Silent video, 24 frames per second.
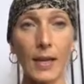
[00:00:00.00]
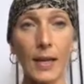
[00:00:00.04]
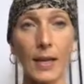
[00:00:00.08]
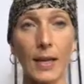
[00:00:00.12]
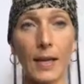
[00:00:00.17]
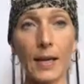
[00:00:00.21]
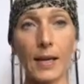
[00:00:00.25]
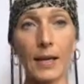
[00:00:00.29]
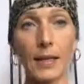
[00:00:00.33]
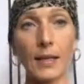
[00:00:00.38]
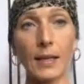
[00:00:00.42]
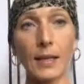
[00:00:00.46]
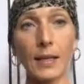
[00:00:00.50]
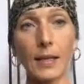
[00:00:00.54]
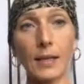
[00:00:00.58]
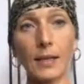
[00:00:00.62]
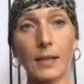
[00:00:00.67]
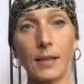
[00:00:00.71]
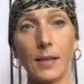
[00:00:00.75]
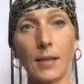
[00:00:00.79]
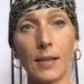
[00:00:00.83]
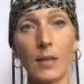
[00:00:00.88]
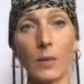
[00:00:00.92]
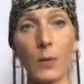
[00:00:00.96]
and
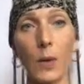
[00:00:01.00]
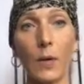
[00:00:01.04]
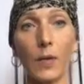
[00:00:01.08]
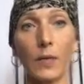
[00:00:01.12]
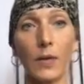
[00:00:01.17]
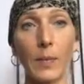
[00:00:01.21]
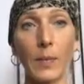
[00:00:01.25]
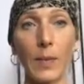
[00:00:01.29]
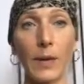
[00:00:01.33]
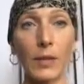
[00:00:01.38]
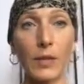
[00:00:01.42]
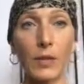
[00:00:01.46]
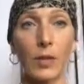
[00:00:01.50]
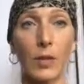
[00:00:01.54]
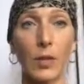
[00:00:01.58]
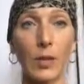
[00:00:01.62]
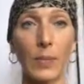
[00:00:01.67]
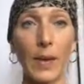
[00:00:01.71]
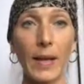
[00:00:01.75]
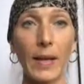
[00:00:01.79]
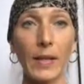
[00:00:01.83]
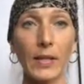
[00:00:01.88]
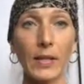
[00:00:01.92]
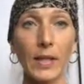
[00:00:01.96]
it's a 12th
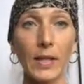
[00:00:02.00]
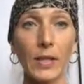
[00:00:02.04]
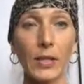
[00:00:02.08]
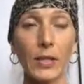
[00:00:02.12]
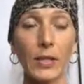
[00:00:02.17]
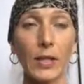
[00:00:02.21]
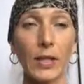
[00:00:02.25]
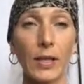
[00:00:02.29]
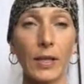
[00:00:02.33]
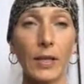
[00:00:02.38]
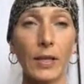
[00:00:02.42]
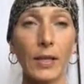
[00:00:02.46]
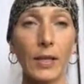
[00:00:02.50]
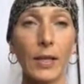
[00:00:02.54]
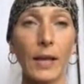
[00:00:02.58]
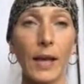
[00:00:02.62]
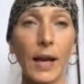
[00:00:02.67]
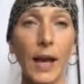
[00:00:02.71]
dimensional meditation.